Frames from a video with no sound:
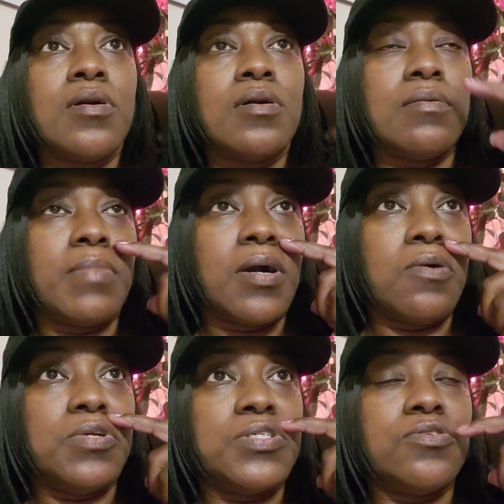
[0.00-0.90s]
my
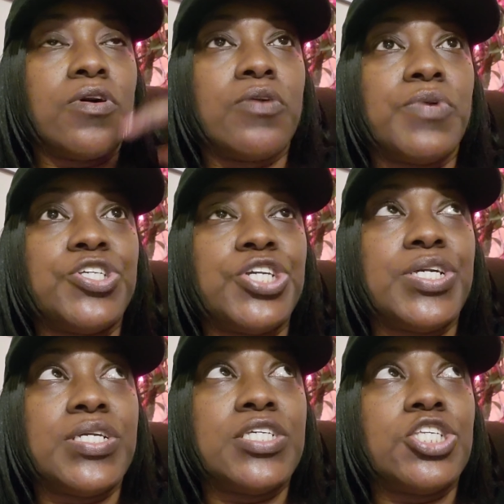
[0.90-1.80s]
oldest daughter, which
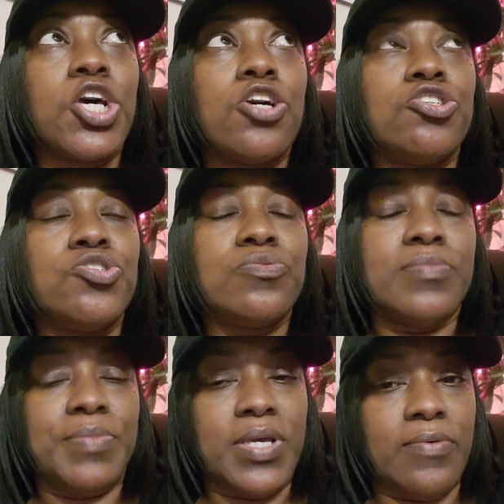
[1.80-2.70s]
is,
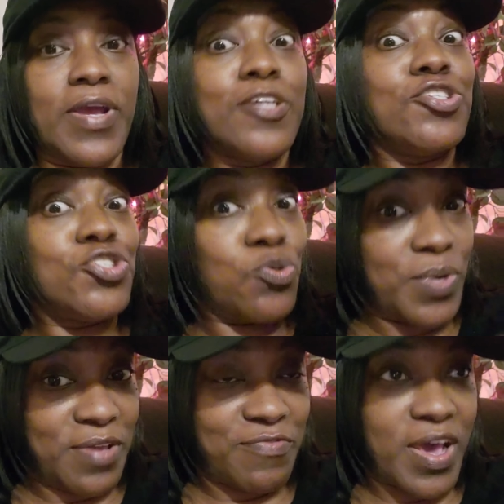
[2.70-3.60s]
let me get it right,
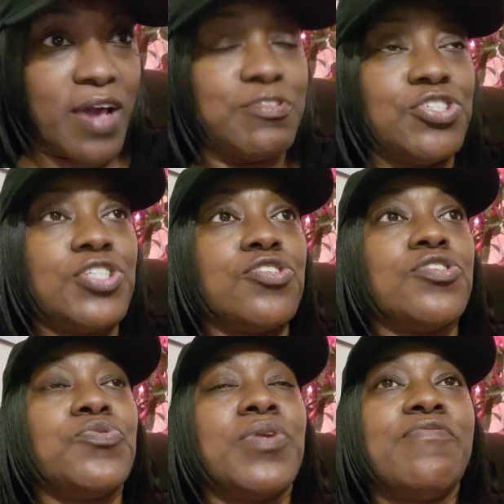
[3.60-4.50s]
25. She just turned
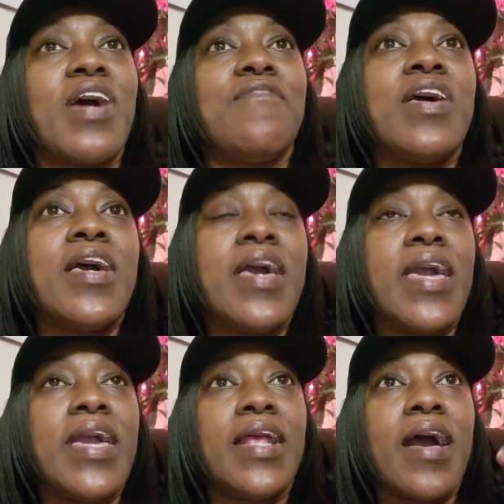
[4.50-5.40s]
25.
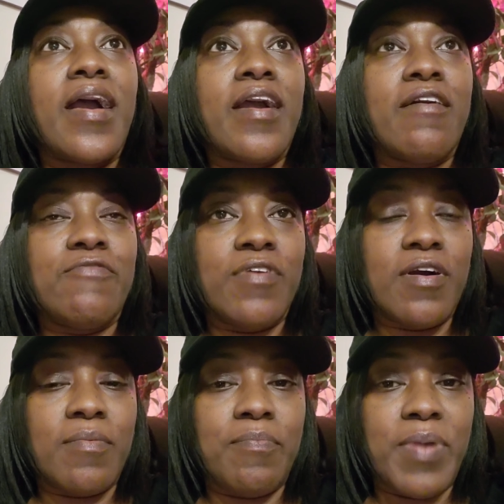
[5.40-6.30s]
And I have
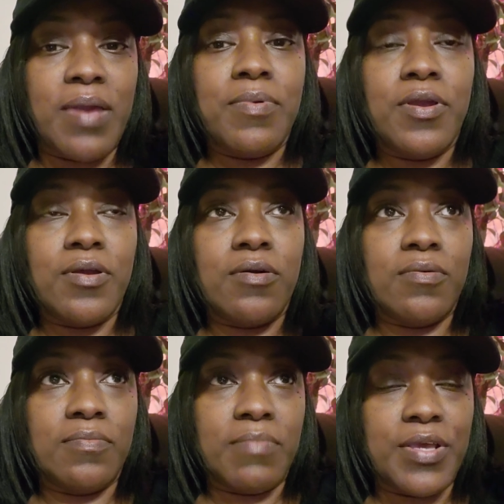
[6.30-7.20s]
a baby
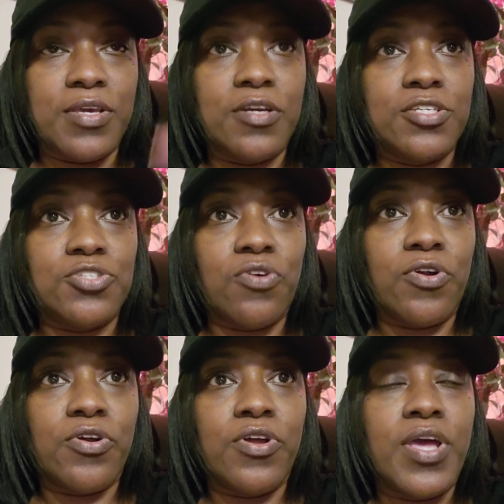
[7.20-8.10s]
girl, my youngest
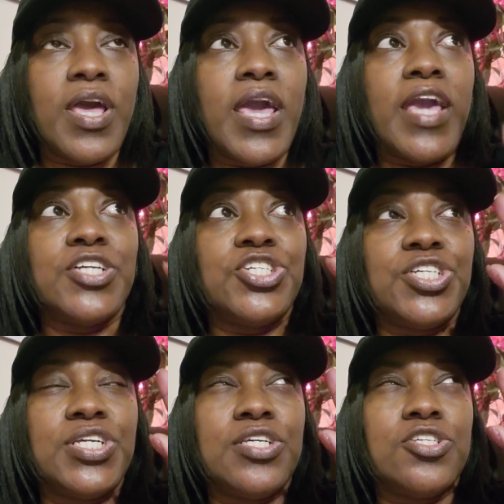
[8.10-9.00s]
daughter, and
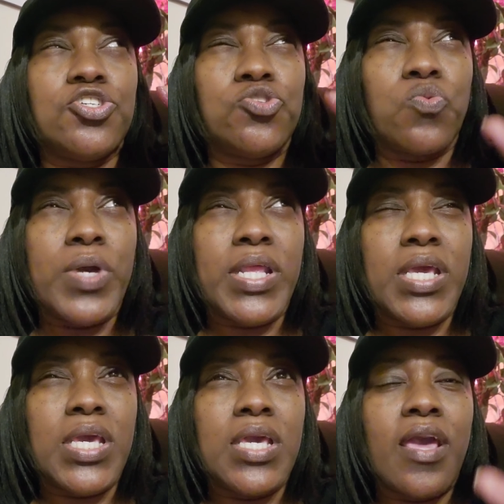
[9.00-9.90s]
she's
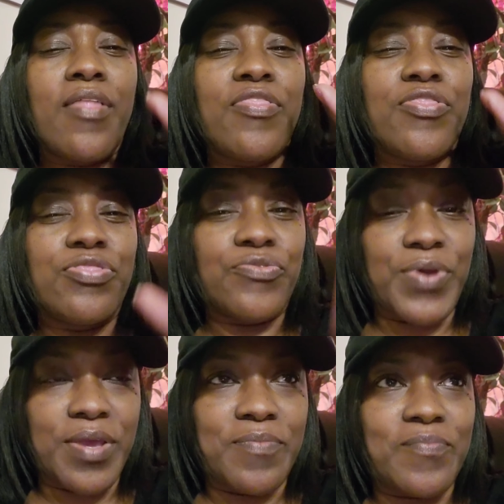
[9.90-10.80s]

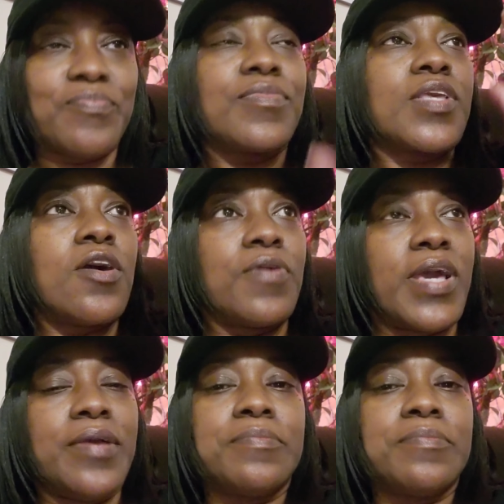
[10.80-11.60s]
23. Okay.